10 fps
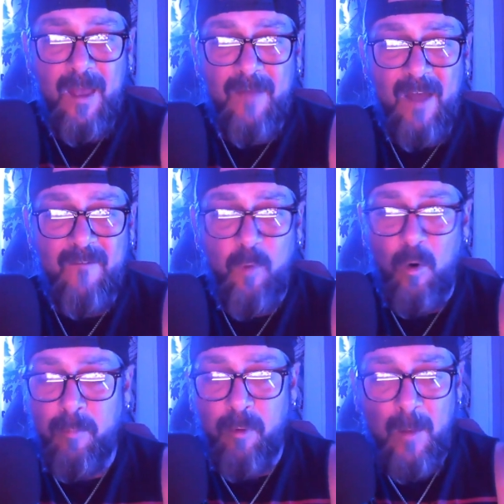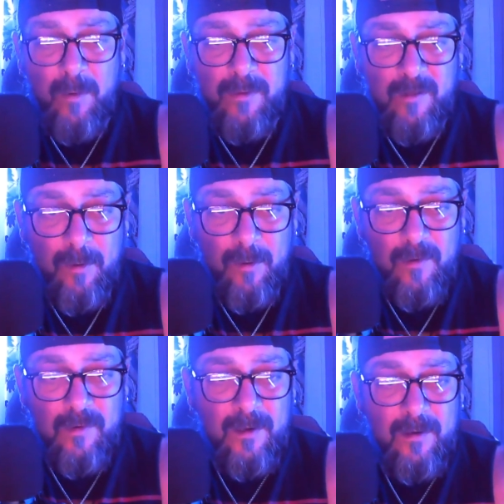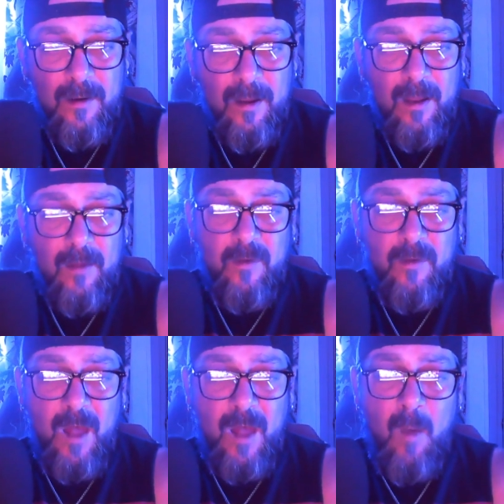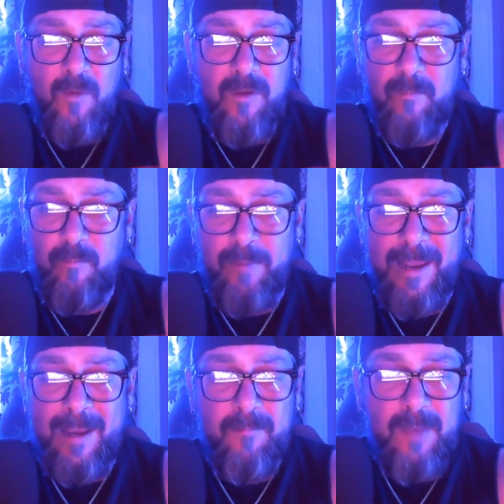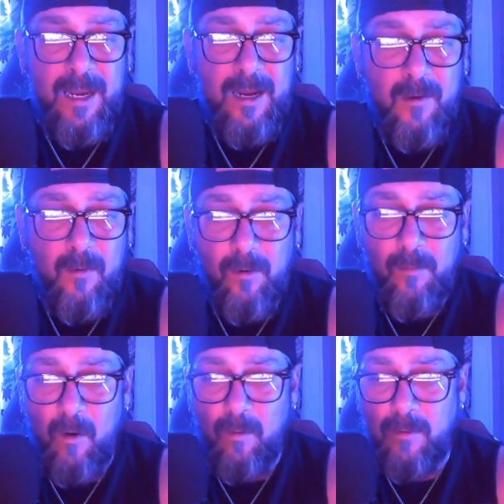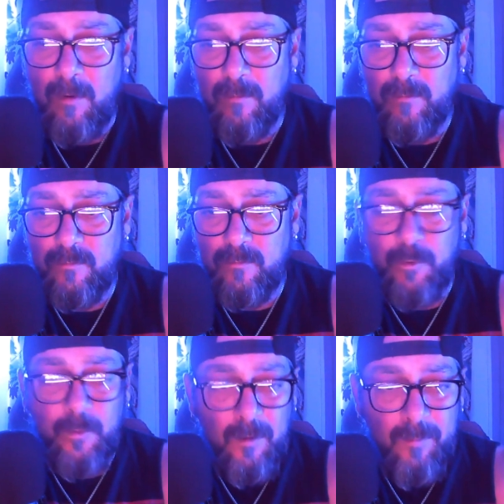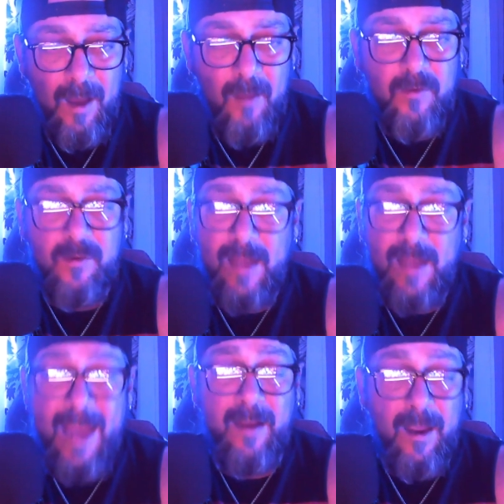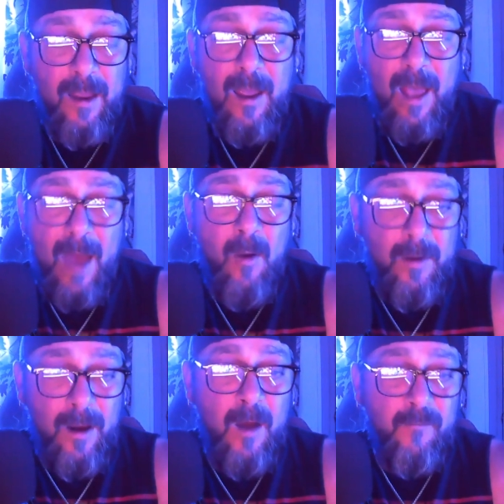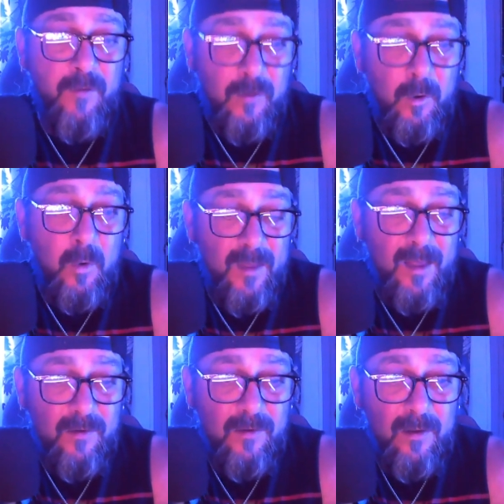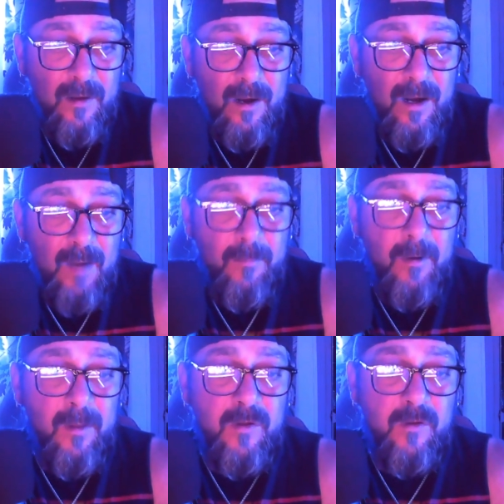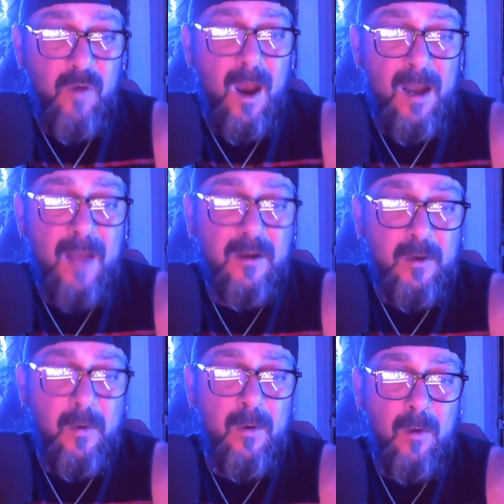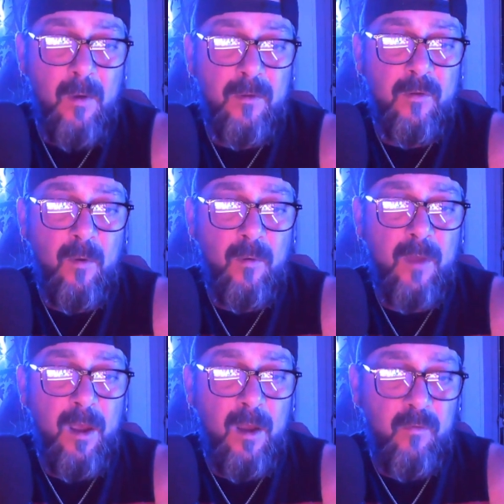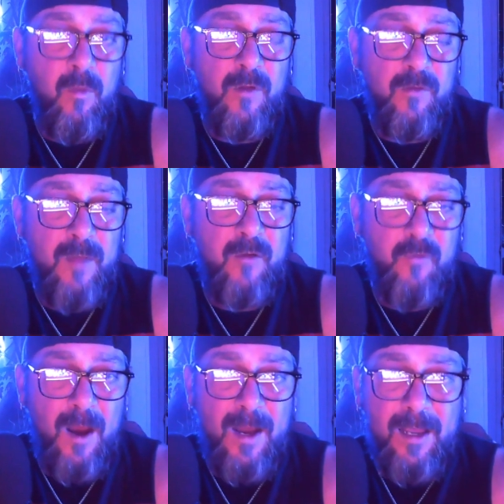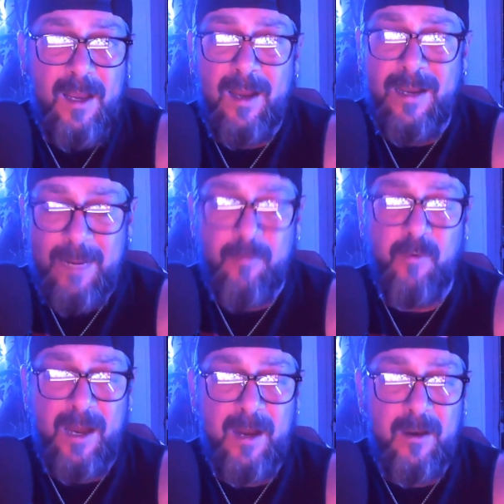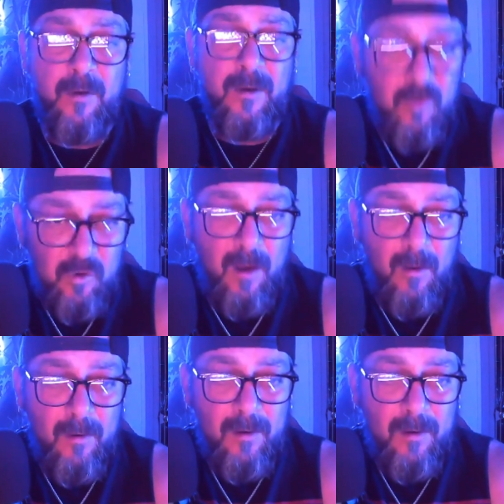I've broke bread with this person. So I, I wasn't being mean or, or, or rude about it. I was just like, hey, they, I don't care if you do this, but let's just try not to do it on the, on, let's not try to get inebriated during the show.